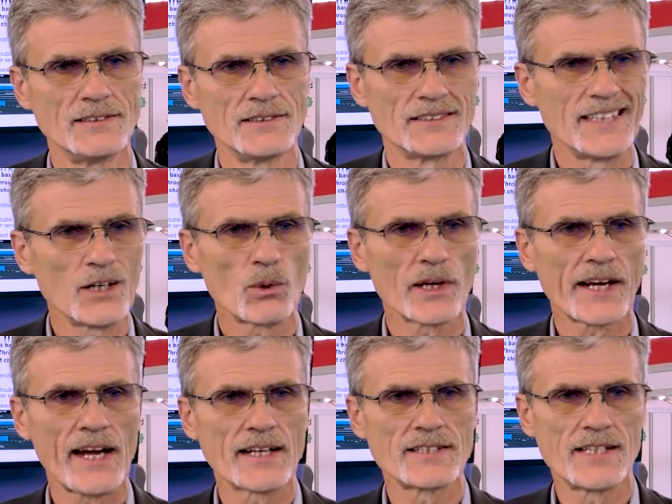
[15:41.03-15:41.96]
network
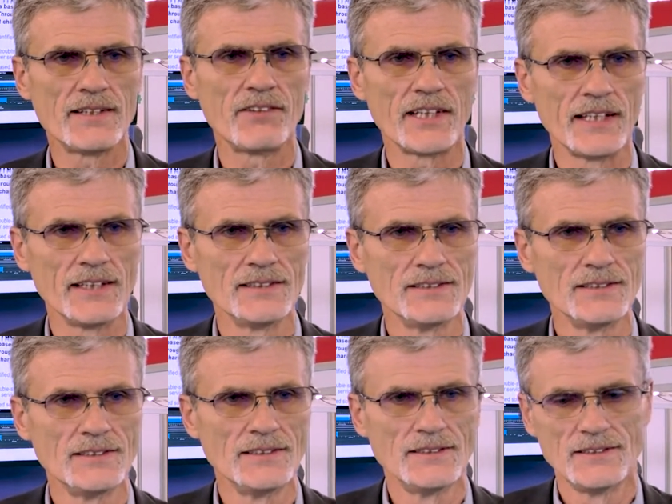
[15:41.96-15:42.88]
activity
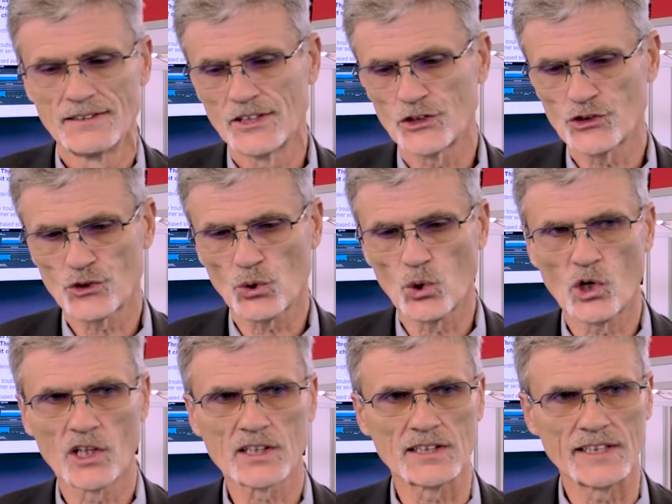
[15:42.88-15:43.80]

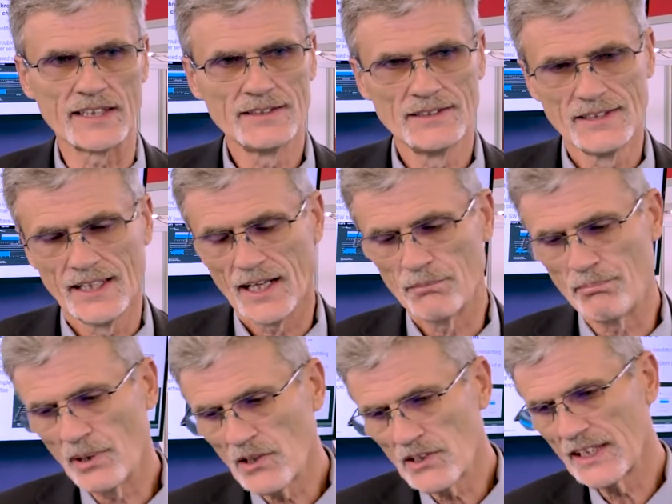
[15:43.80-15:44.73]
historically, and
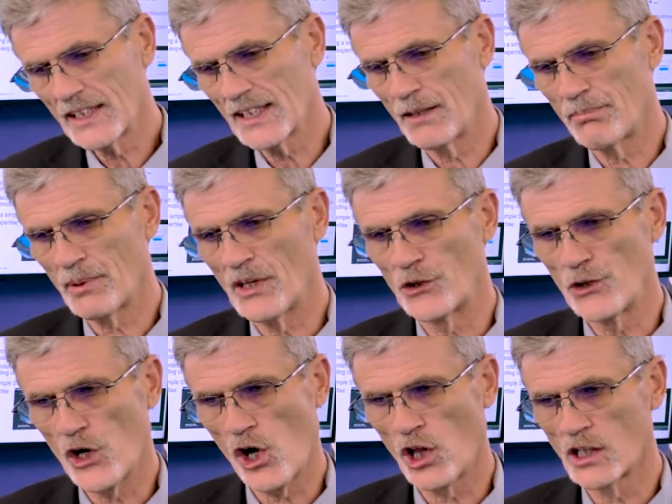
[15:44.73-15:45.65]
building up a
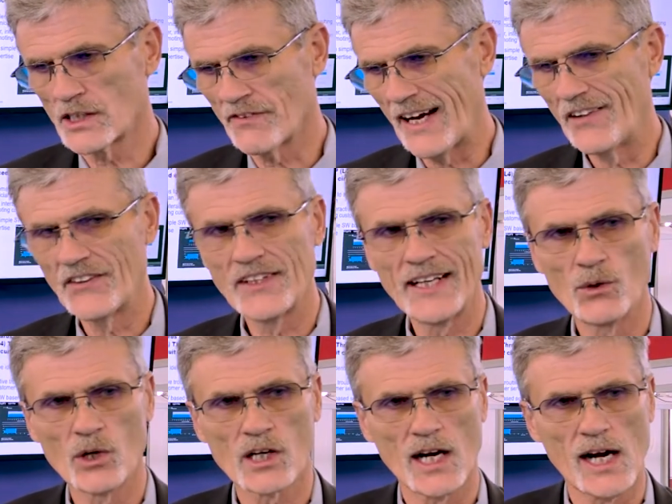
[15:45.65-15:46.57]
knowledge of how the
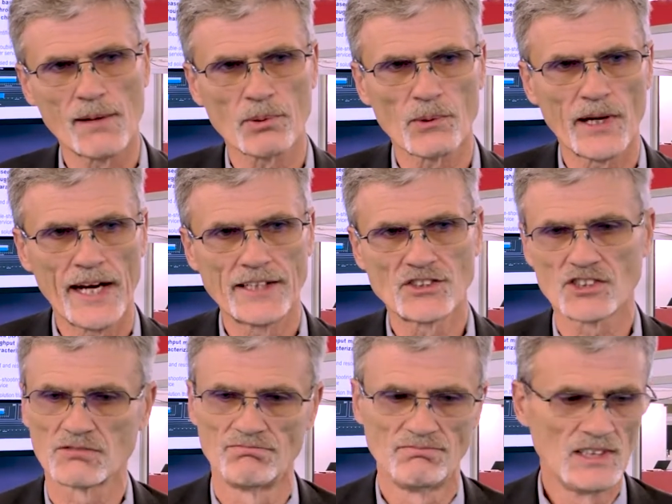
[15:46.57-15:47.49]
network
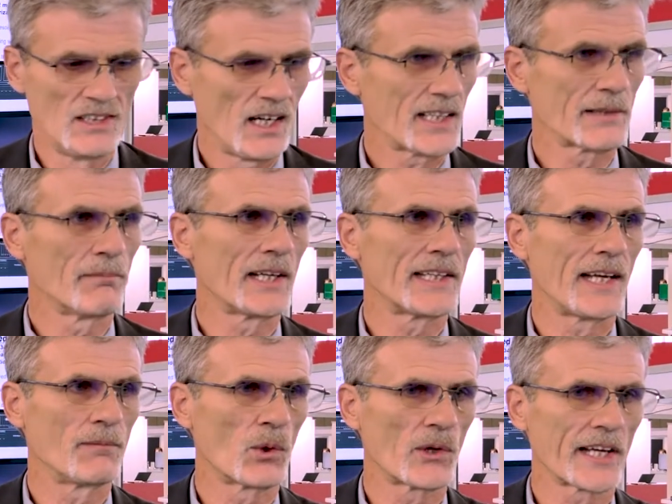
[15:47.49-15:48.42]
operates on a
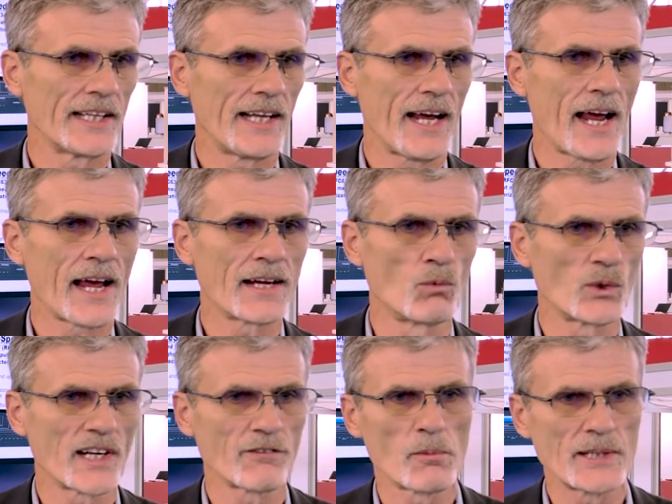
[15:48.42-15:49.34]
Monday morning at eight A M
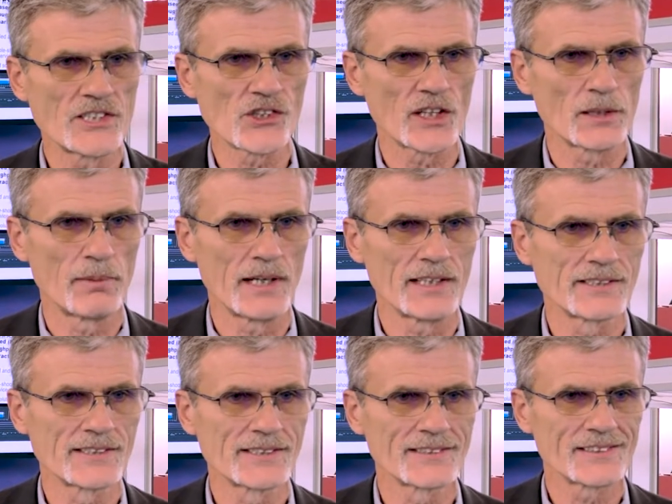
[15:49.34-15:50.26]
when everybody's on the
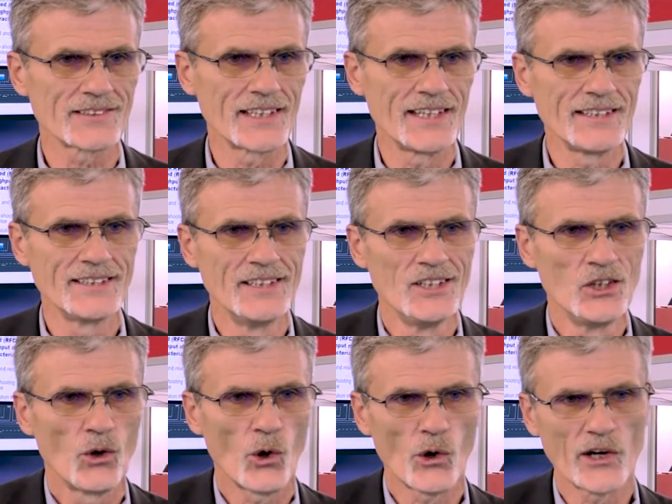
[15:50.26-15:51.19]
bus, right?
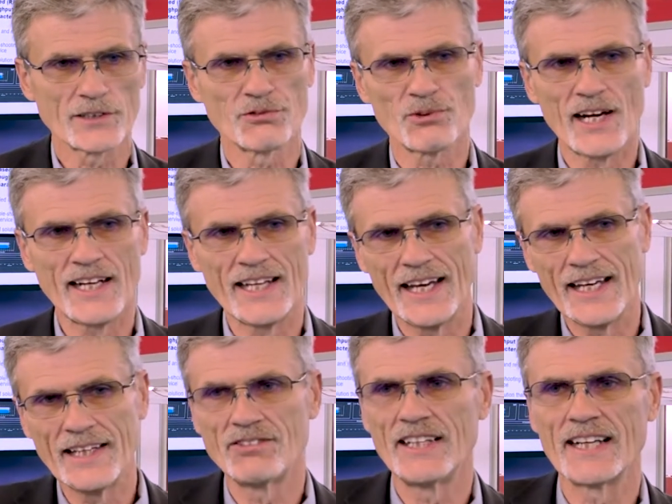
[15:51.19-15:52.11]
Or on a Friday
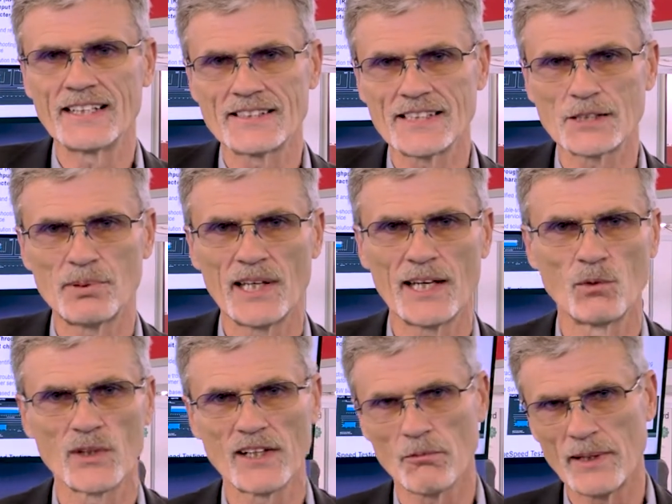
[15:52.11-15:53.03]
evening at six P M
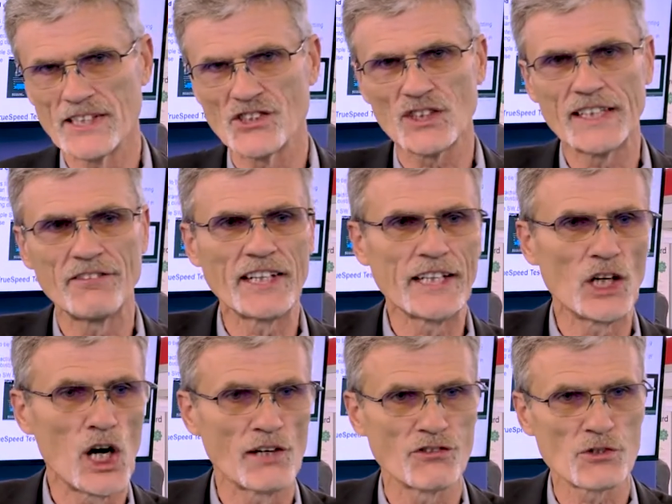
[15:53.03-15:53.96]
when everybody's leaving the
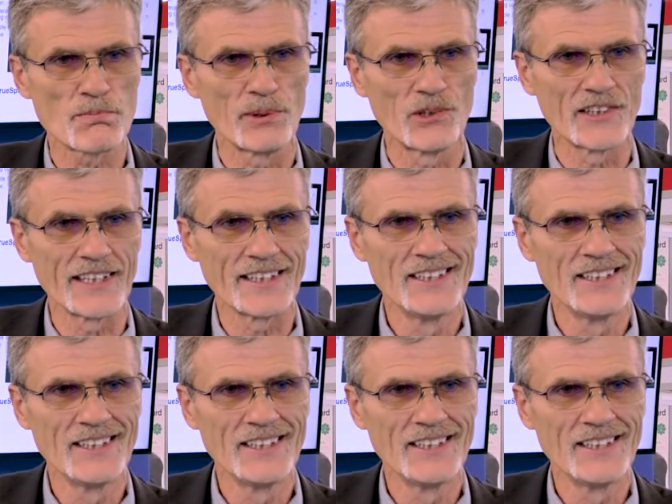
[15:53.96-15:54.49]
office building.